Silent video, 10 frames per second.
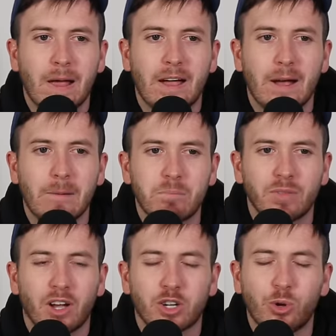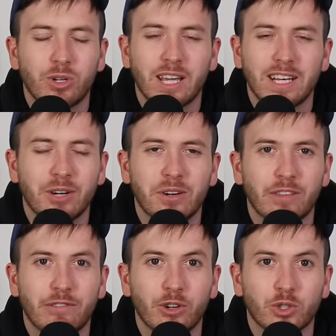I couldn't get near it in
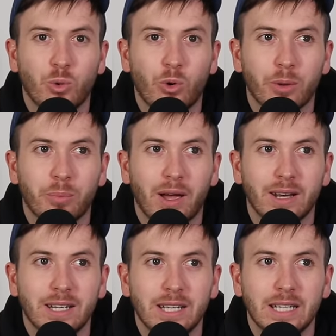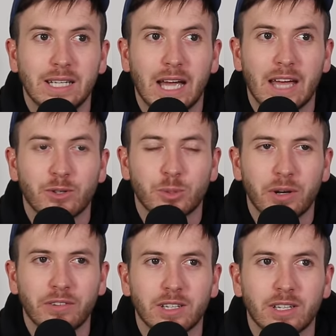the first quarter, but there was a
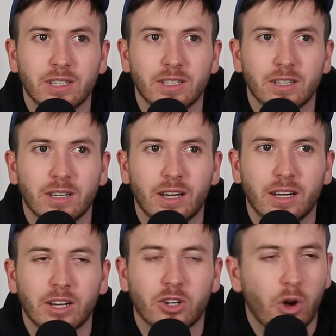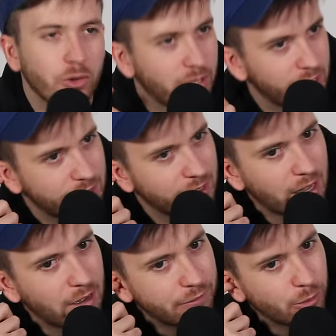bit of a contest at the
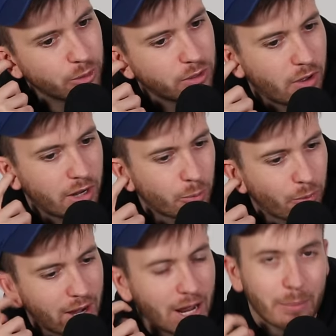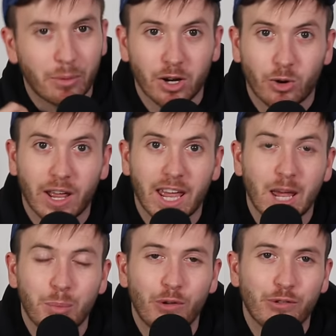half forward line. I ran up, I got a
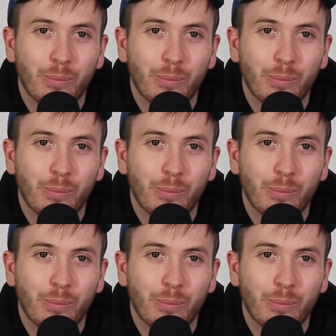handball